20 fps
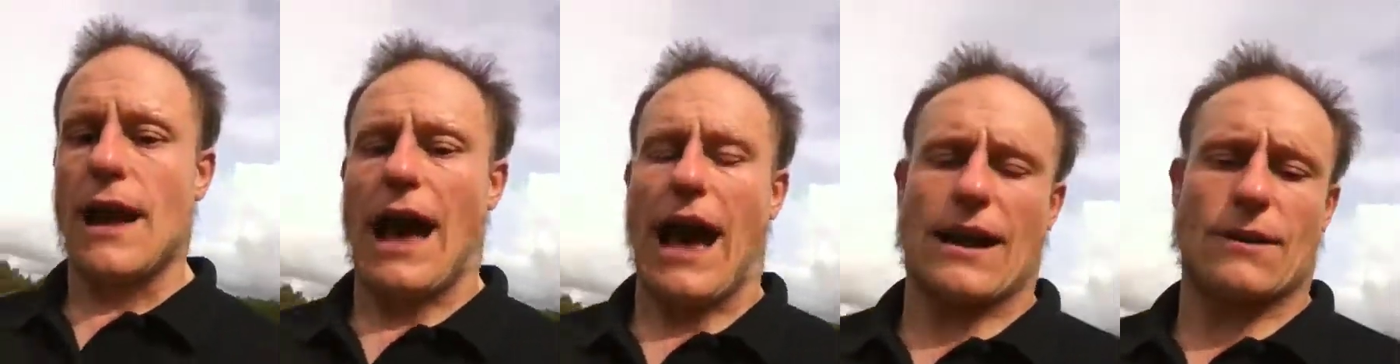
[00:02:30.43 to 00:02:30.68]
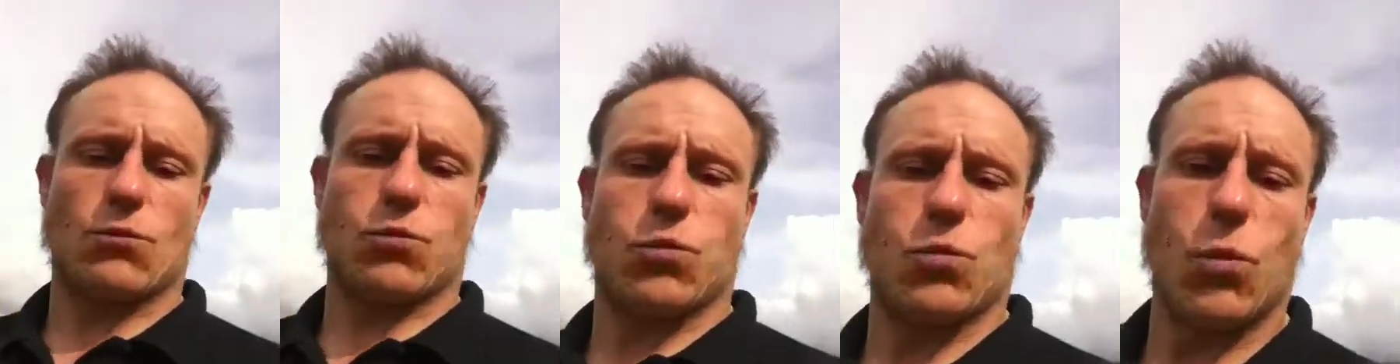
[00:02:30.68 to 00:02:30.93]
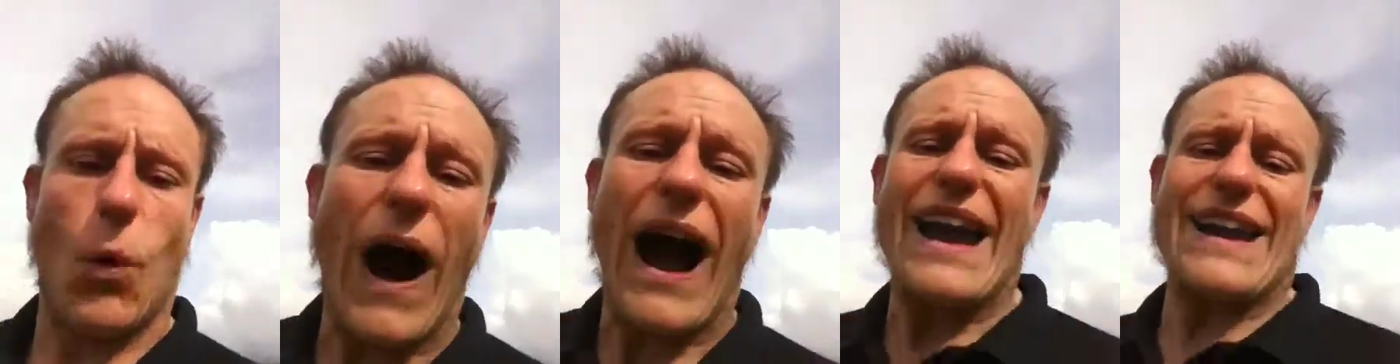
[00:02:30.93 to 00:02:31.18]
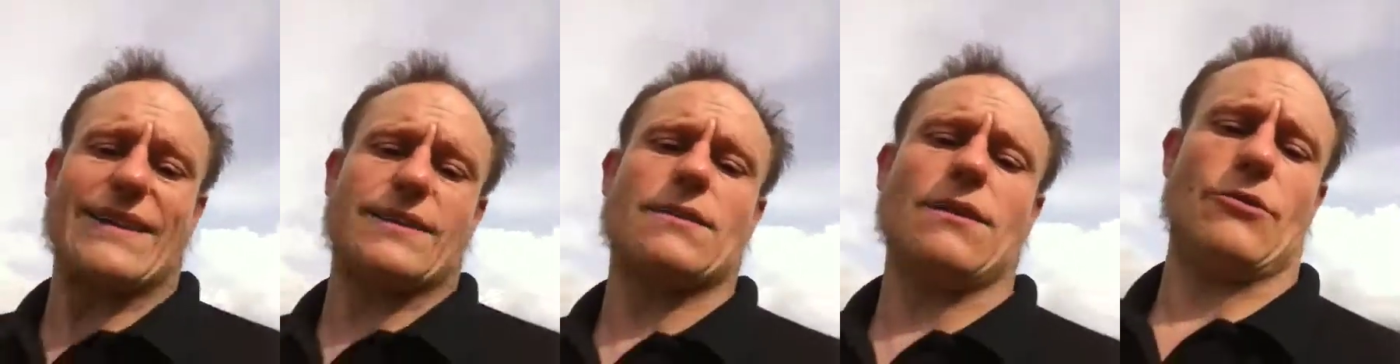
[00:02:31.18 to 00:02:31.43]
and why
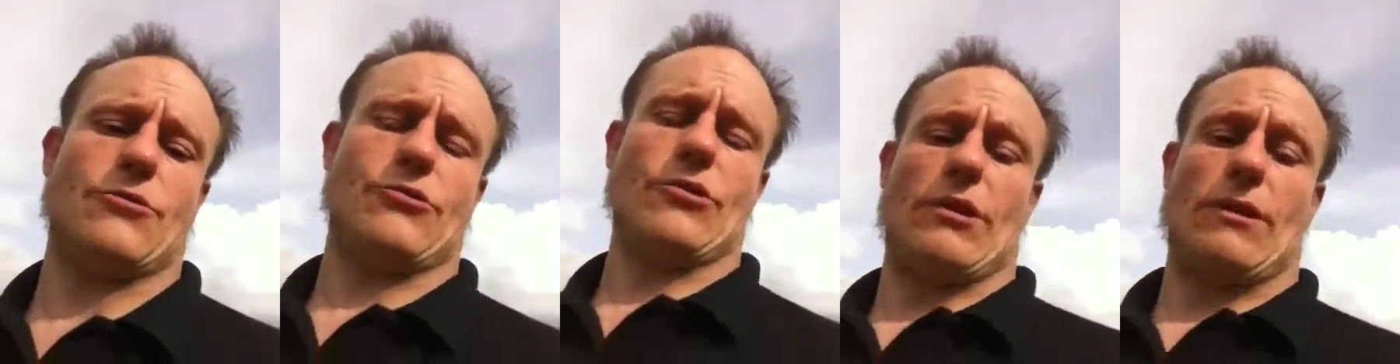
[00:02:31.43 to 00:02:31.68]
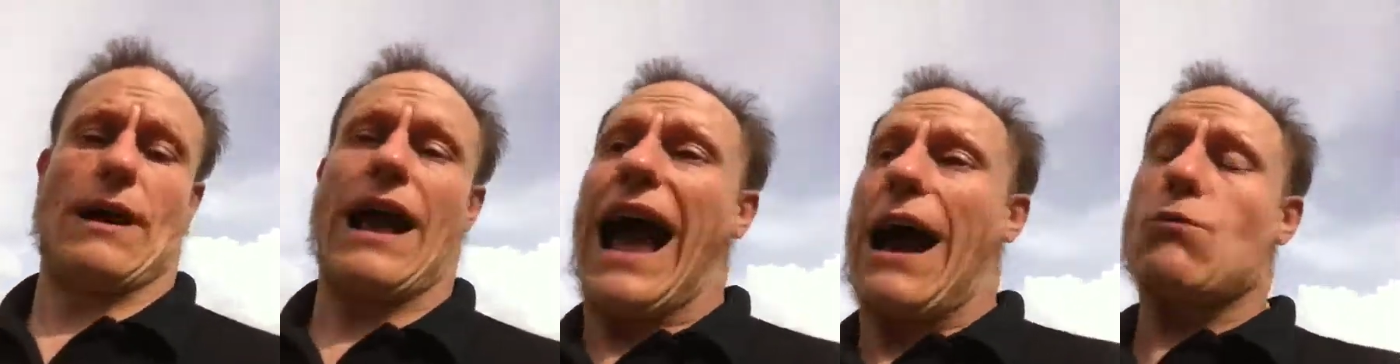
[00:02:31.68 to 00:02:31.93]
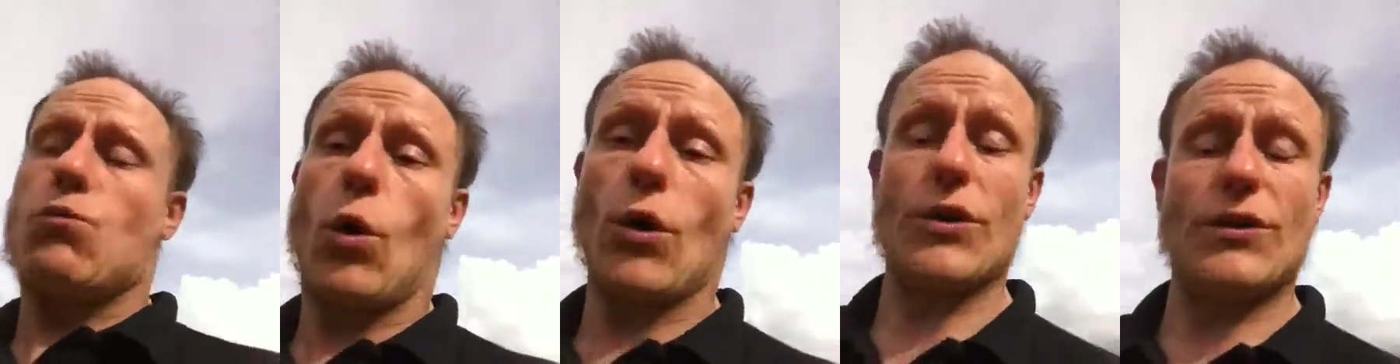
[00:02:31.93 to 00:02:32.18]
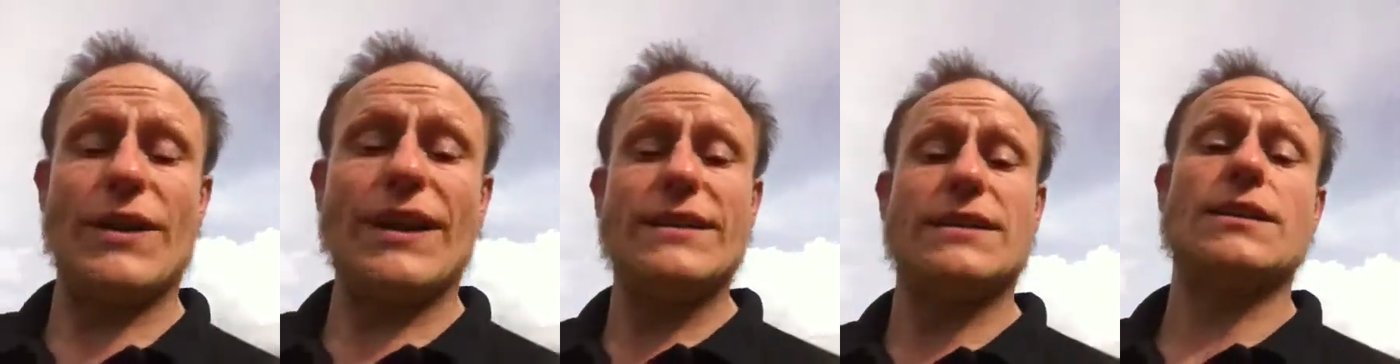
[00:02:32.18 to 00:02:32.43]
it's gone wrong and what
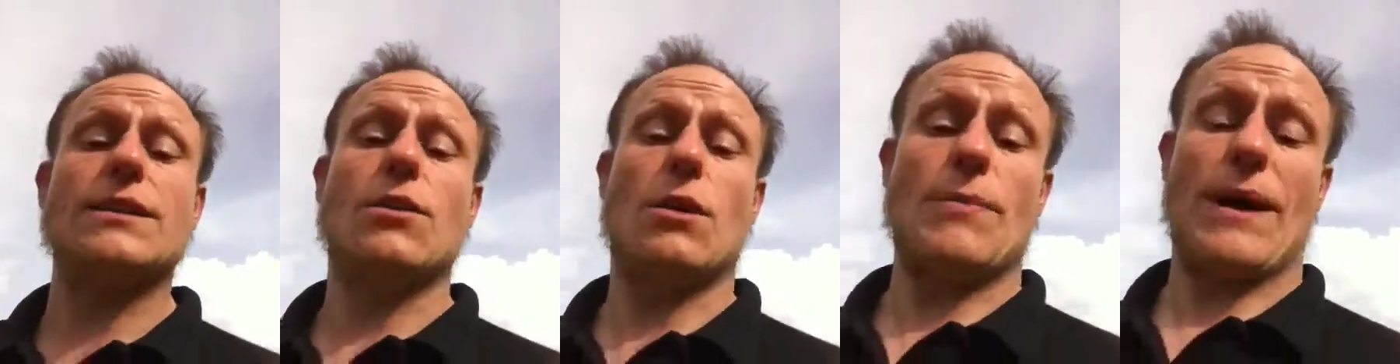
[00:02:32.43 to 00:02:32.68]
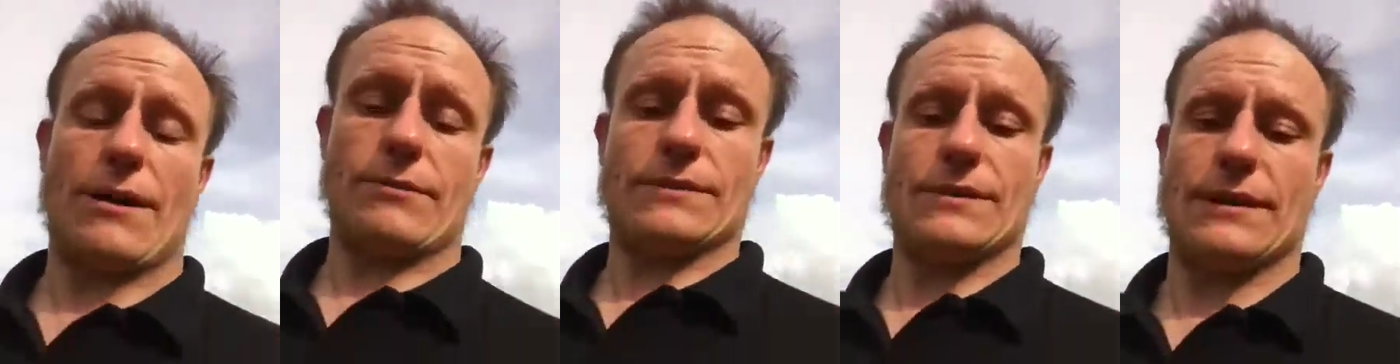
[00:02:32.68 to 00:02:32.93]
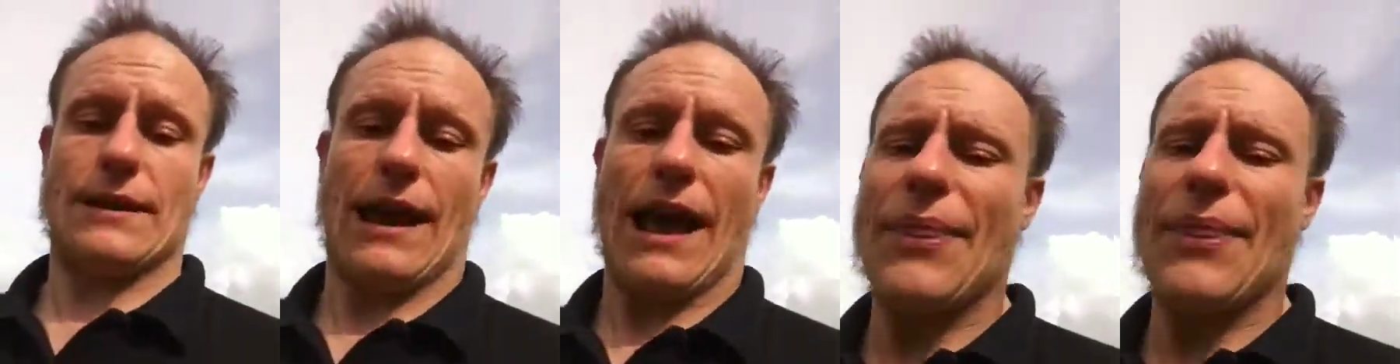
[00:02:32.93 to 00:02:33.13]
you need to do about it.